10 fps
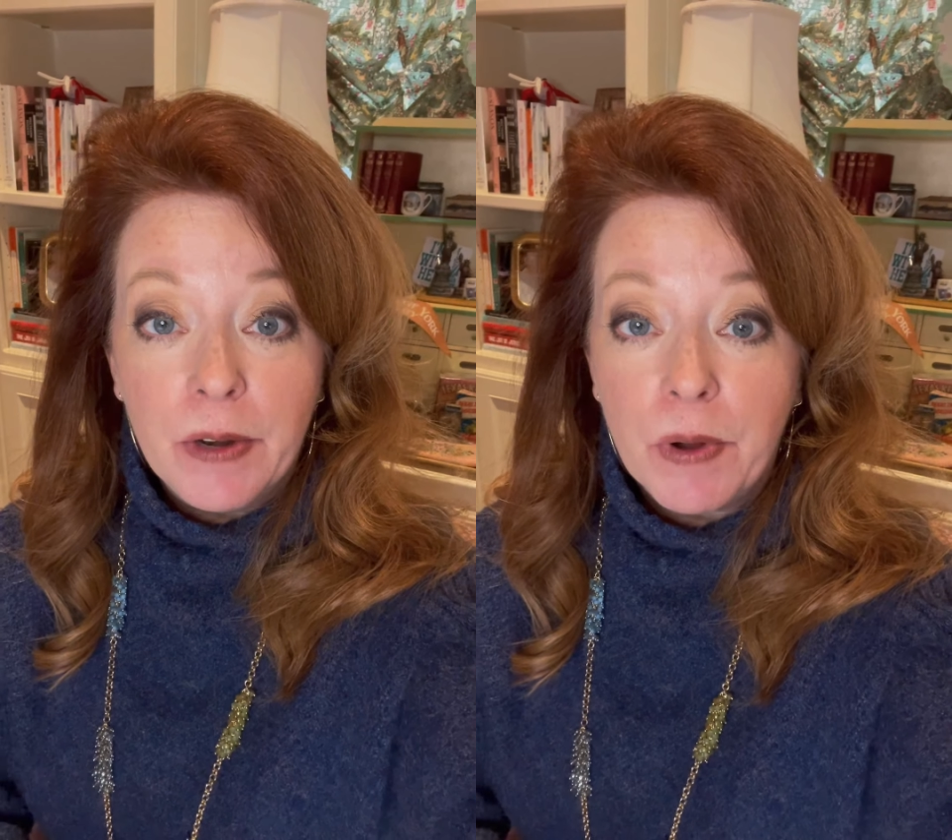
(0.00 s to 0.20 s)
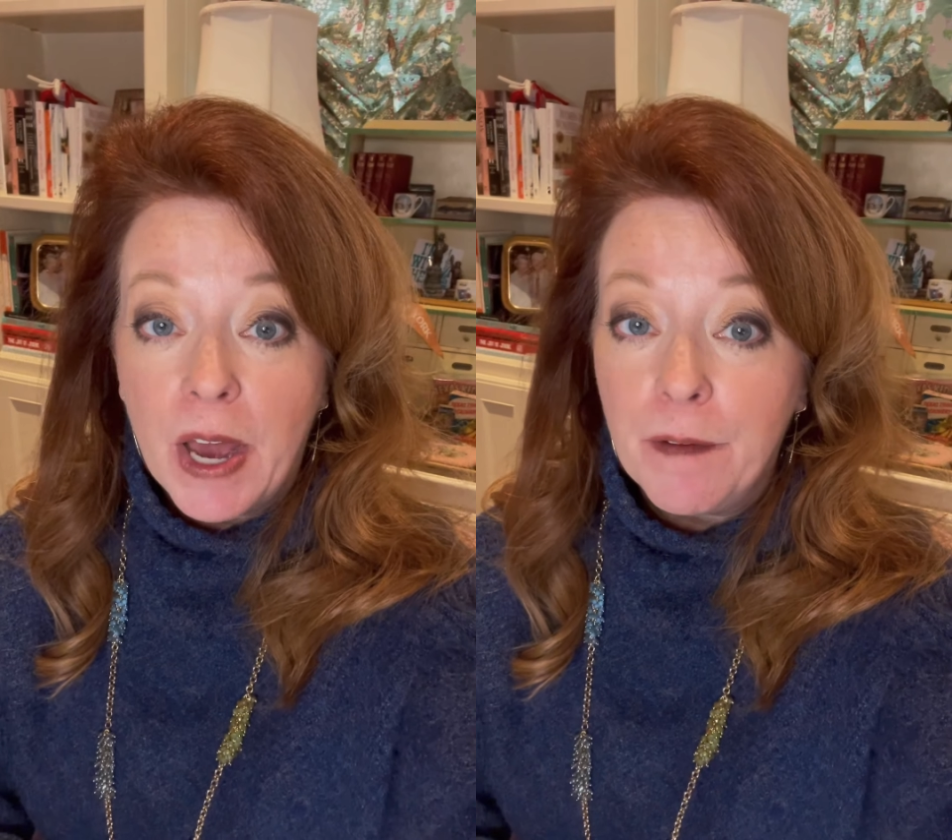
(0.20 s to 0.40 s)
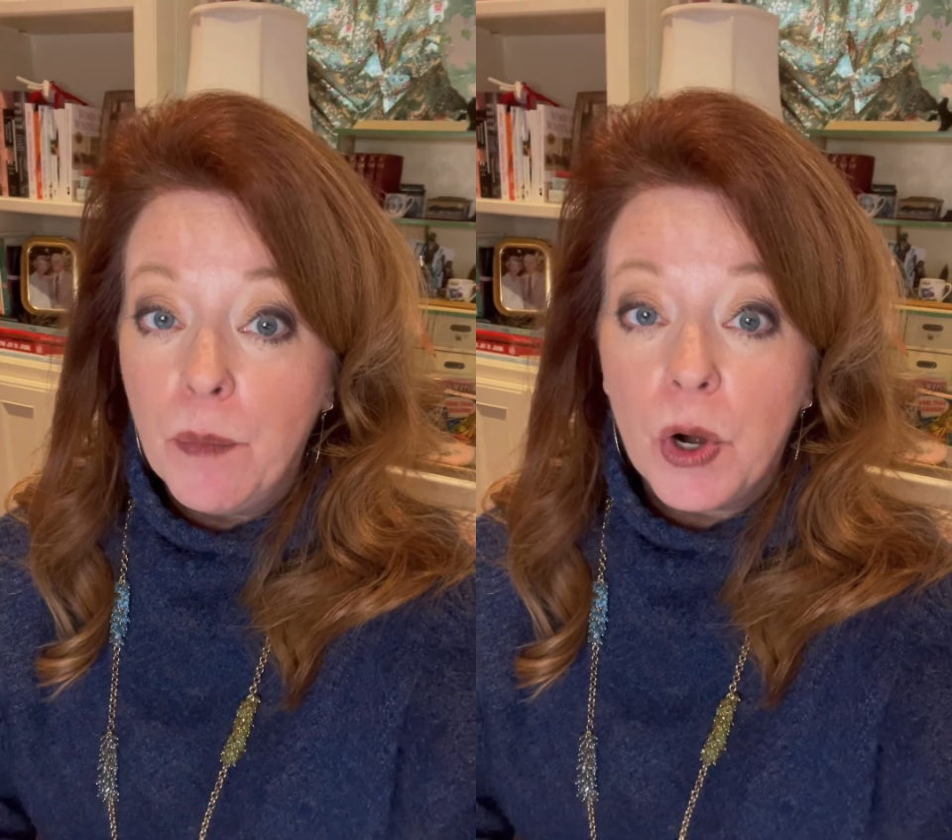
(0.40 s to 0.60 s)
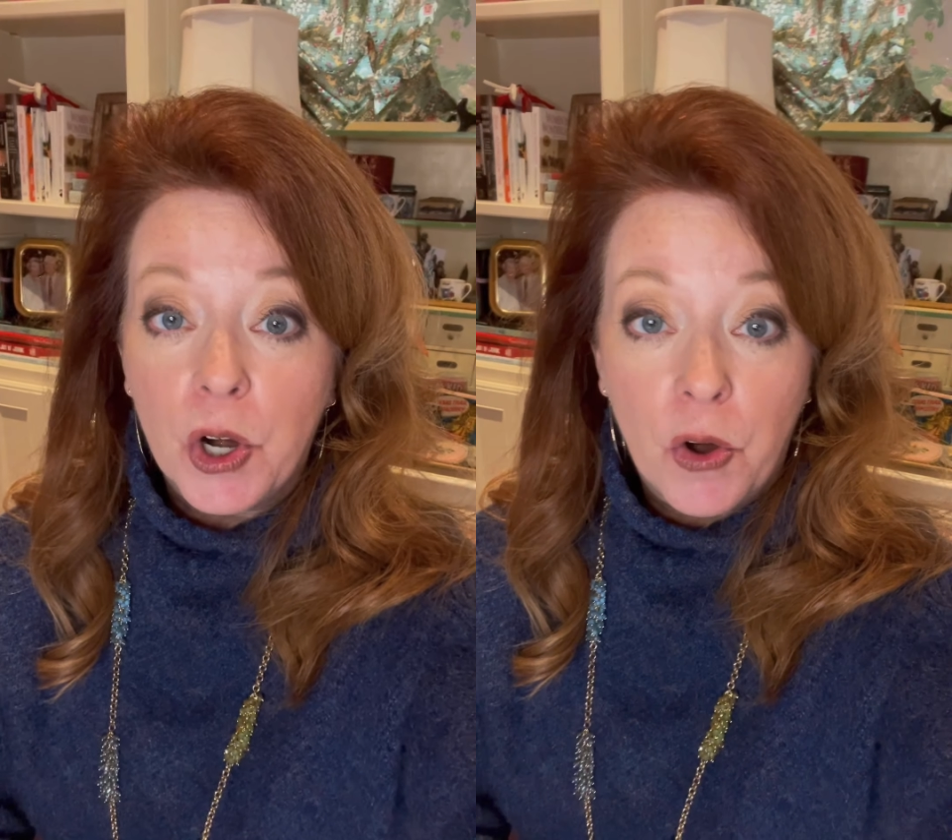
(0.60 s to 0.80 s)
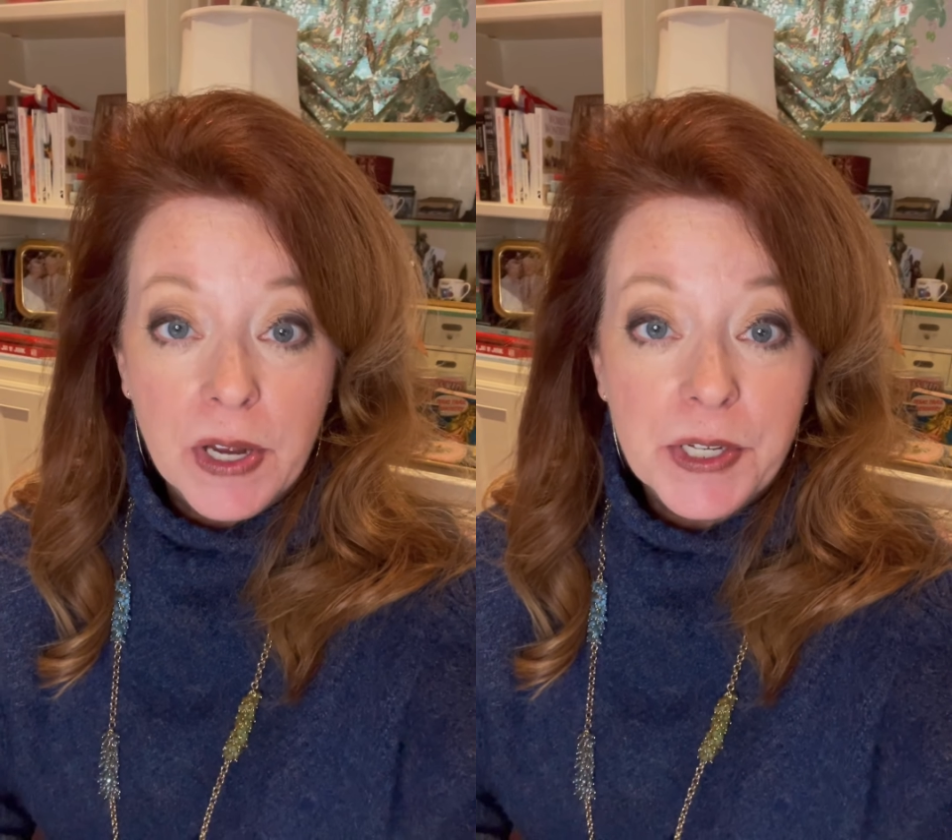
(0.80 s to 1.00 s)
kind of more
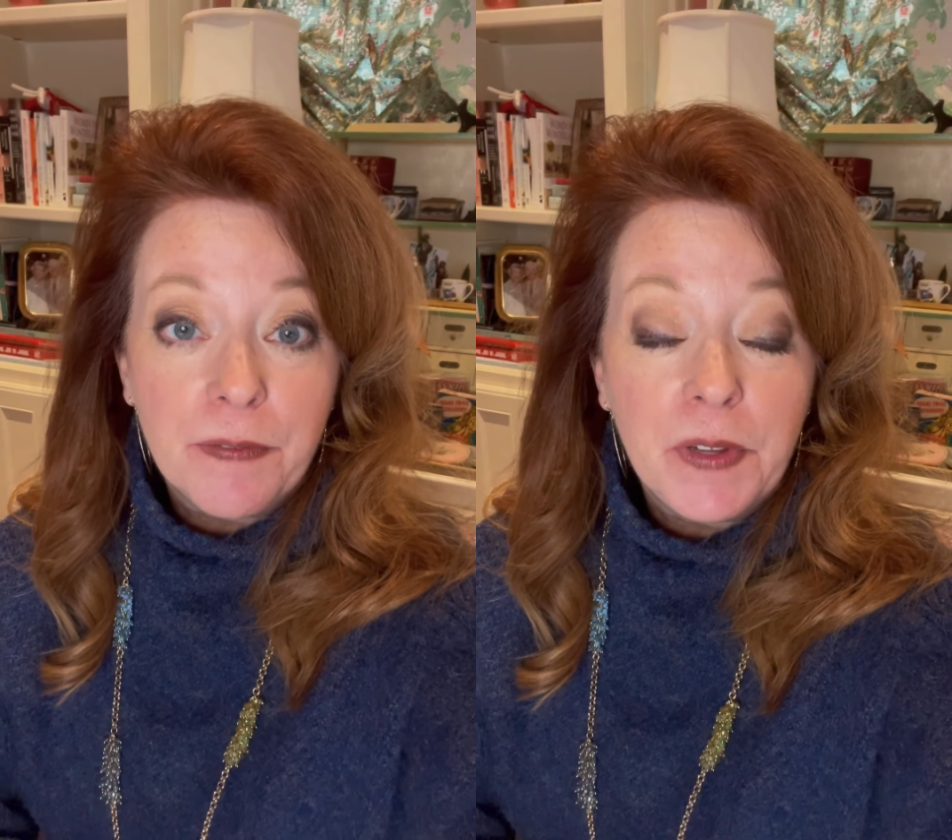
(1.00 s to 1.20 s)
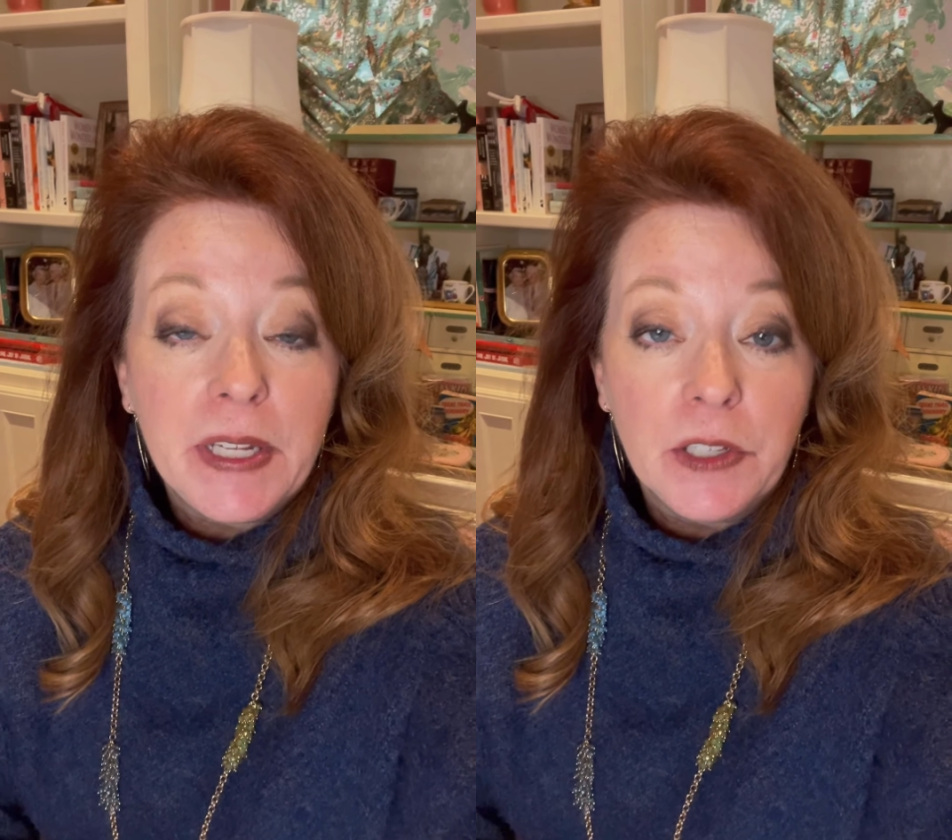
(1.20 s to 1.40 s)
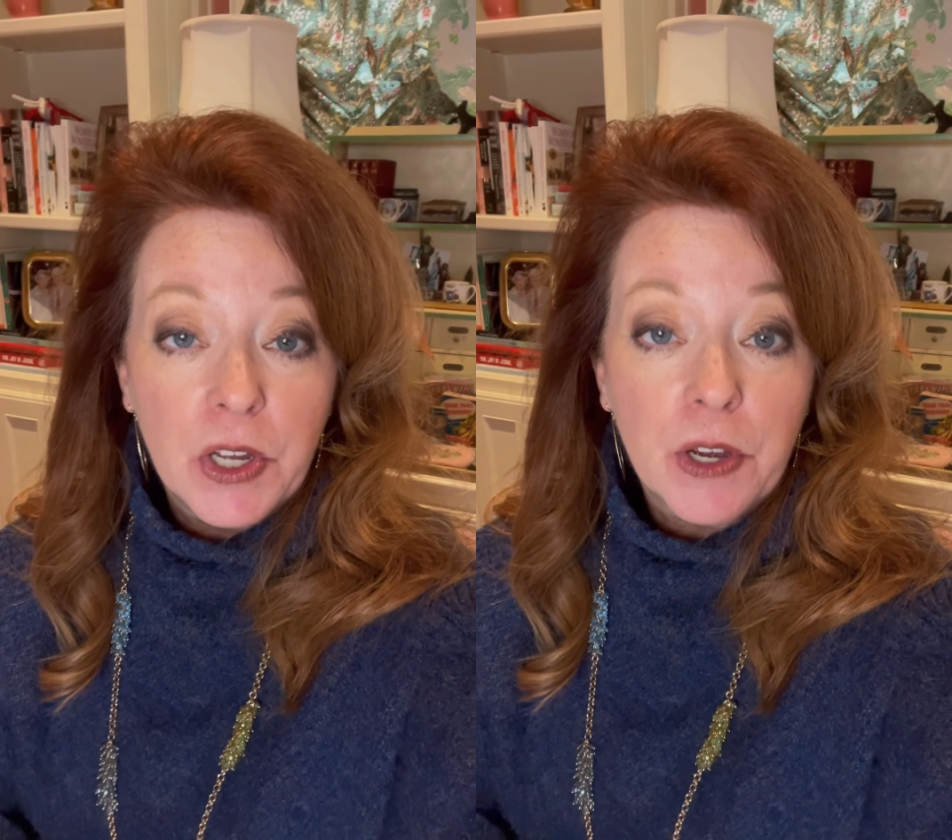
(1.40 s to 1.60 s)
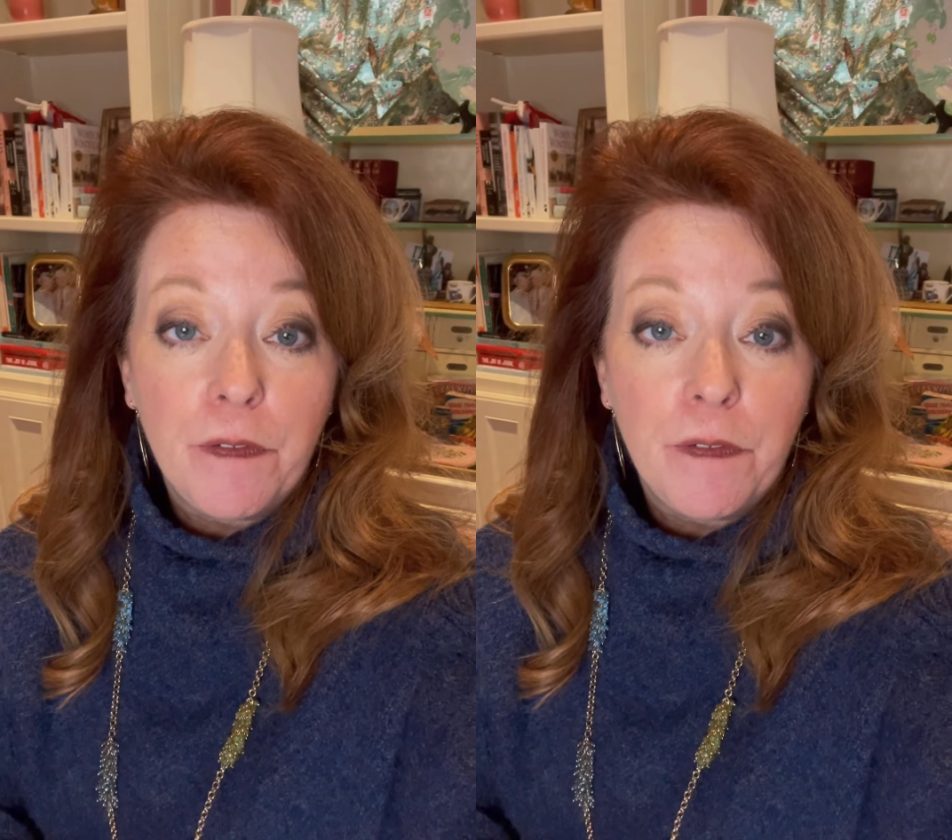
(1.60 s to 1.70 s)
aggressively look